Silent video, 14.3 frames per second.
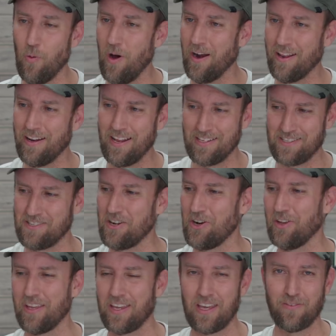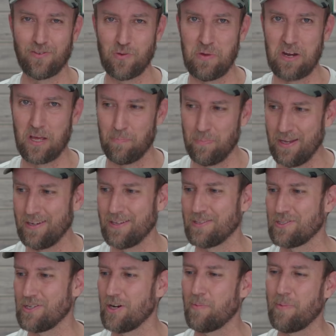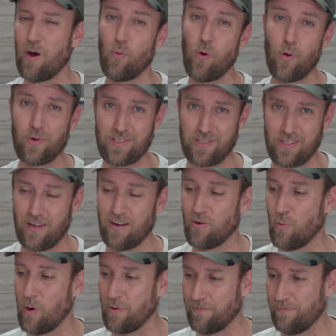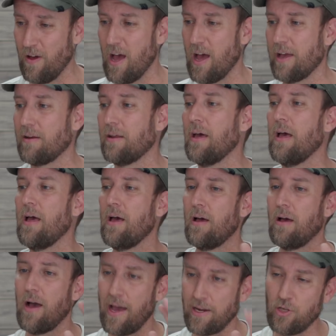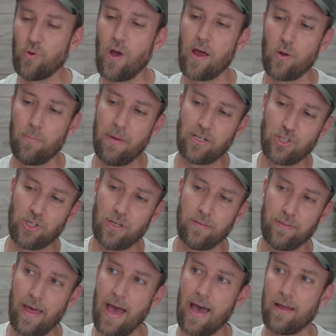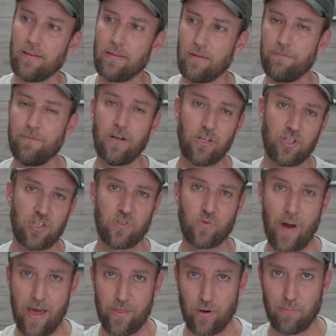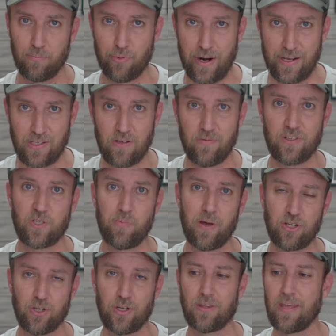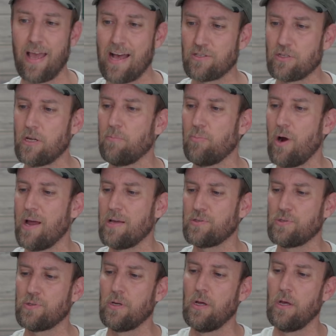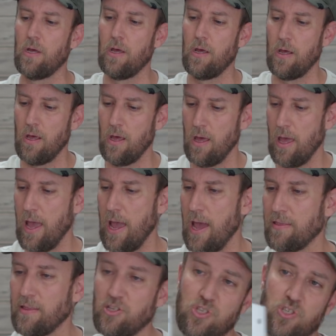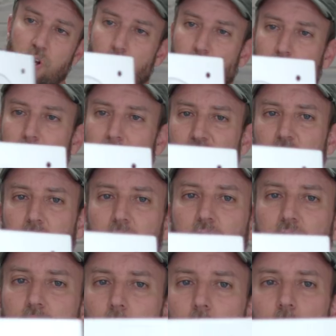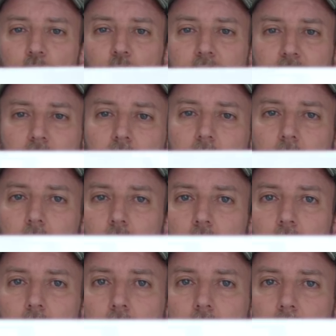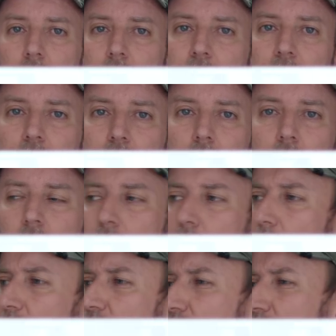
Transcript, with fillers: don't want to necessarily give too many opinions here about what we see or what we find. I do got to mention that the finish is rather impressive, especially at the asking price. And let's just start with the basics. So if we take a look, let me